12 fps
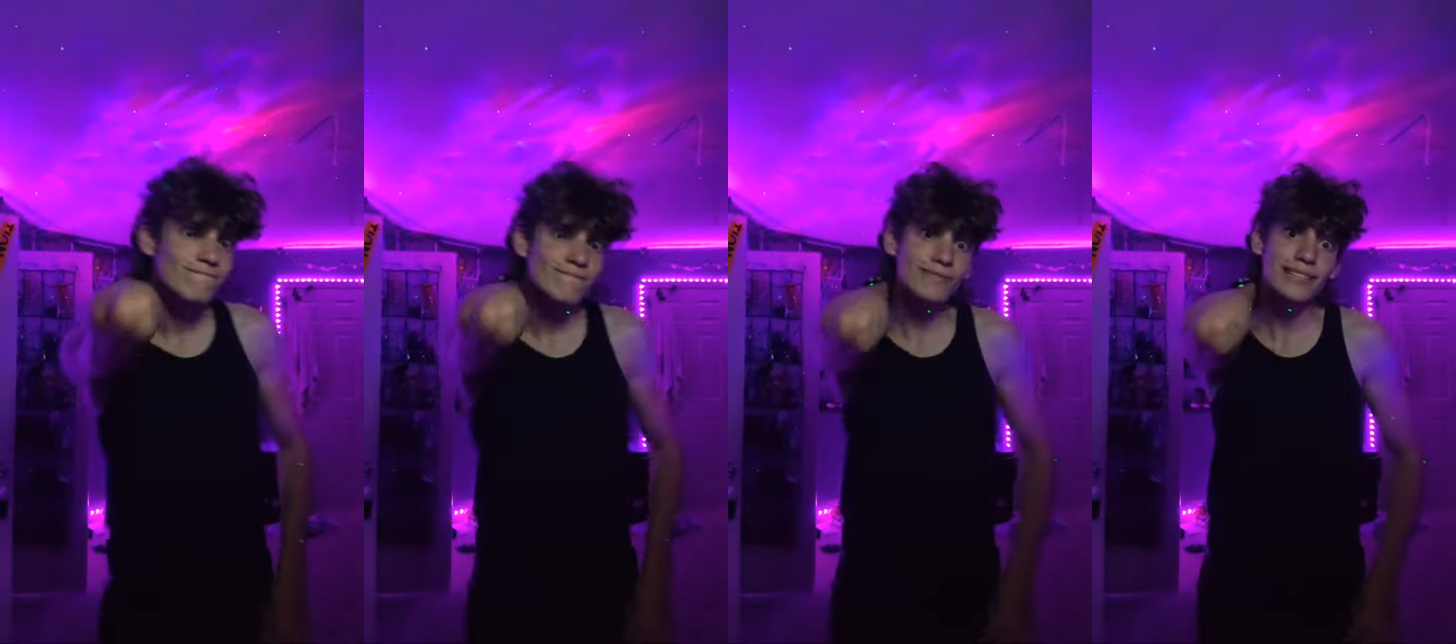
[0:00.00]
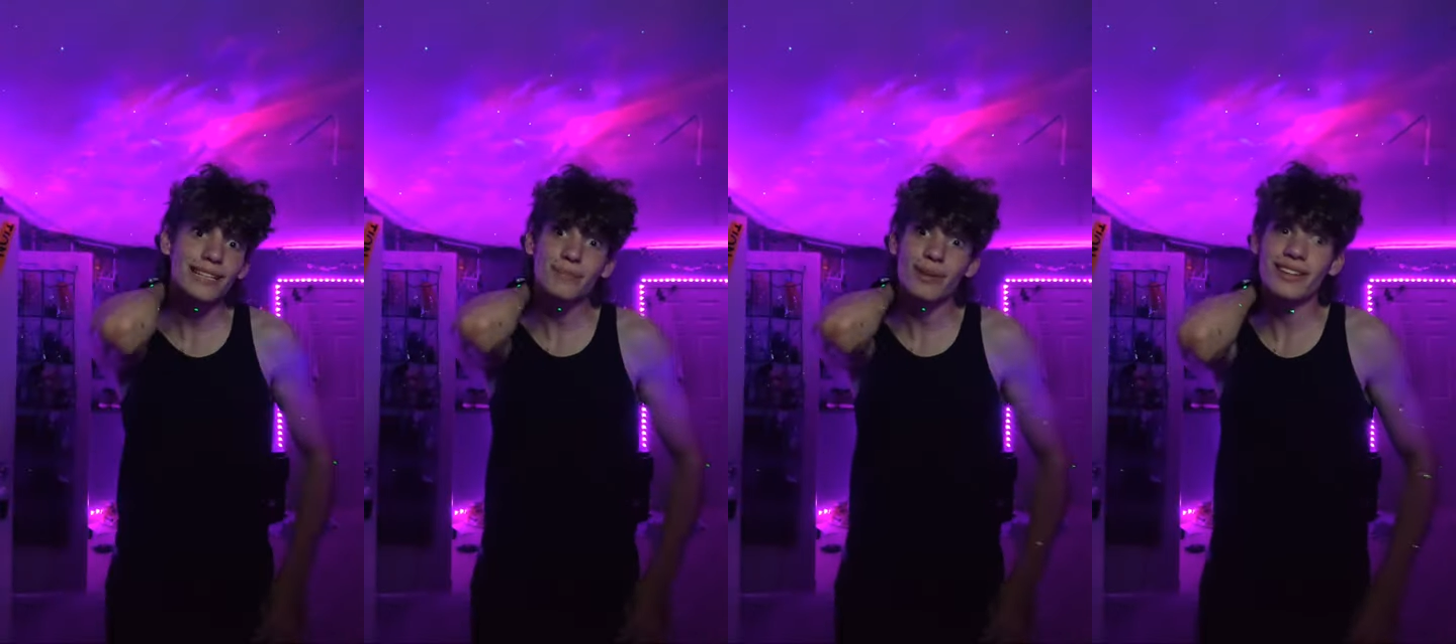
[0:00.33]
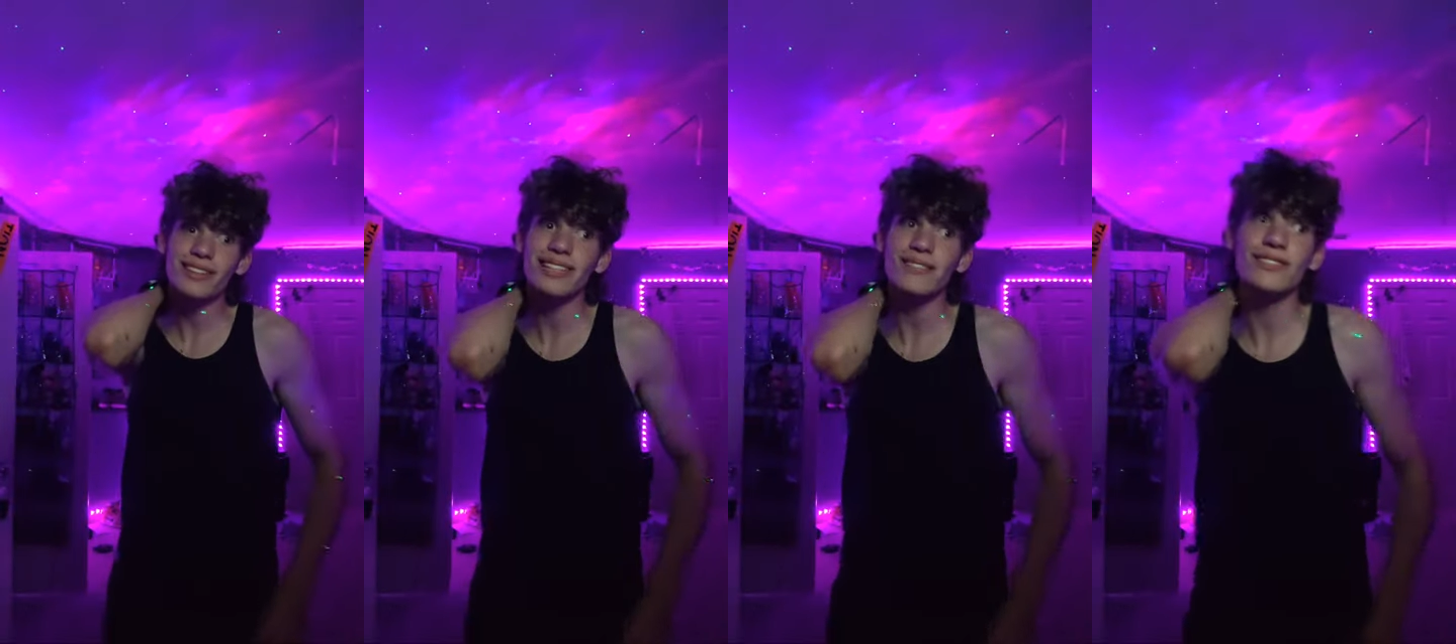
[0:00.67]
I bought a
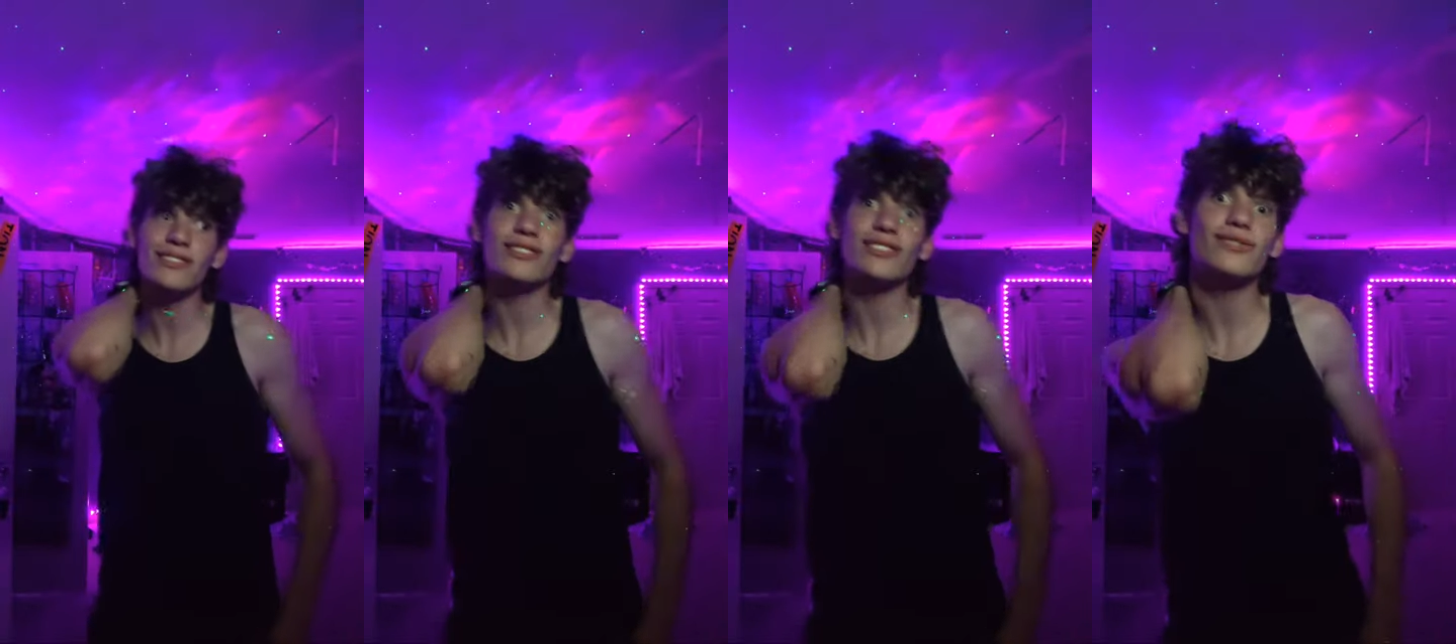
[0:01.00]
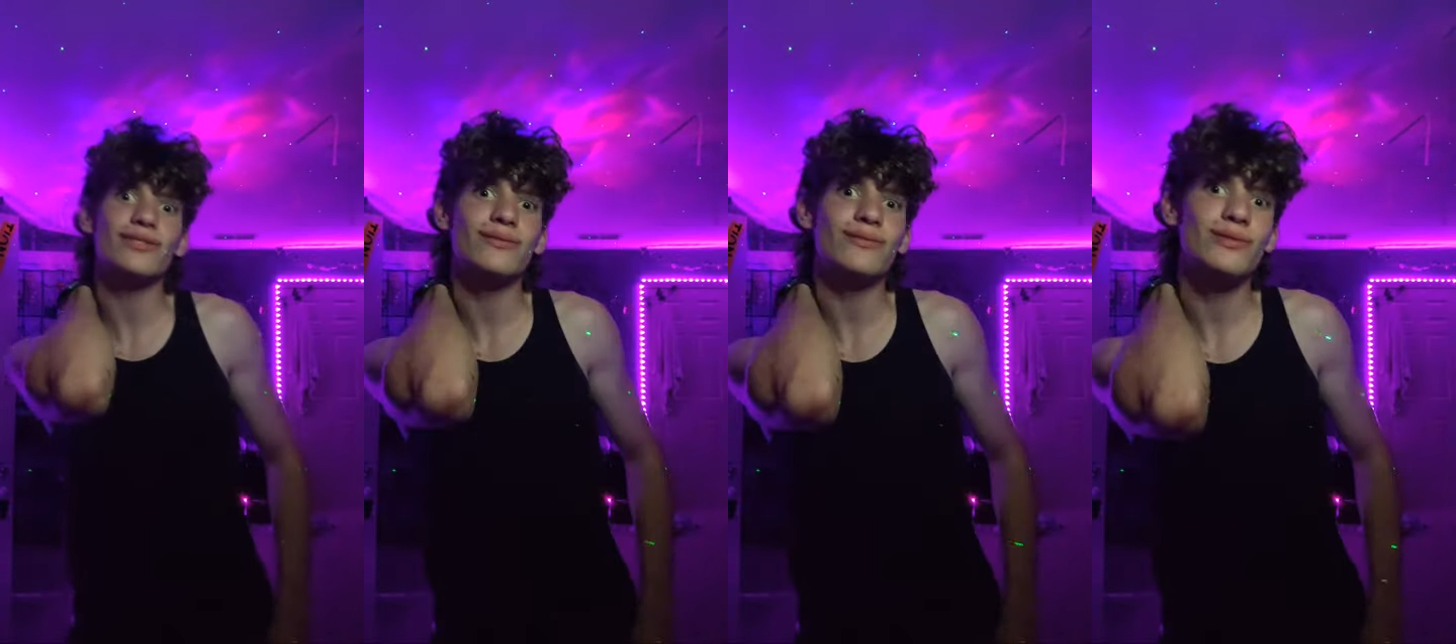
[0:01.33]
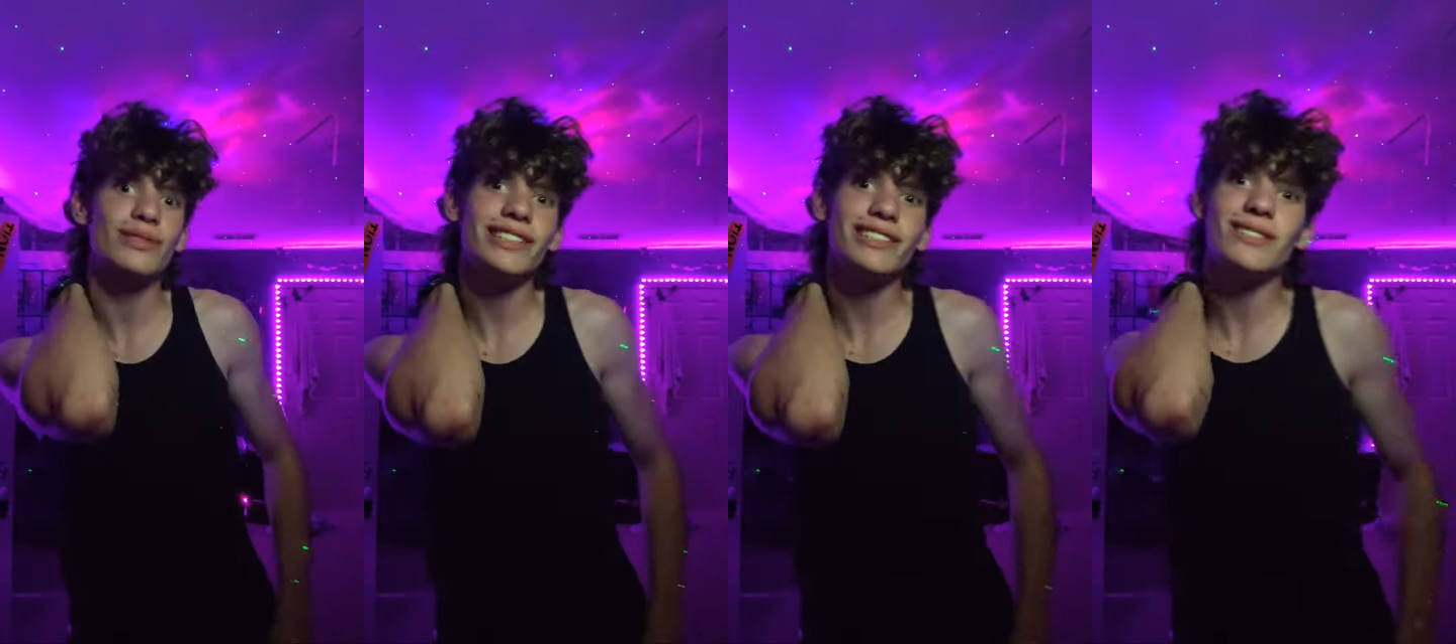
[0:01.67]

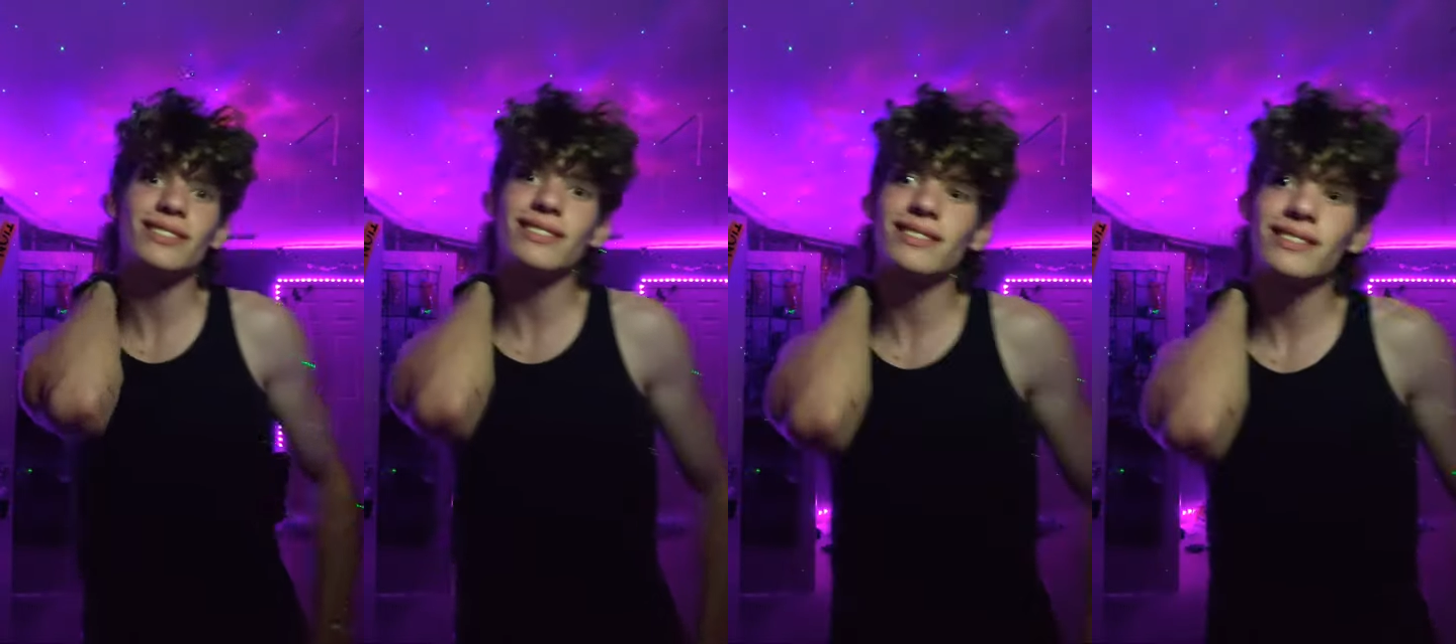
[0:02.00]
$720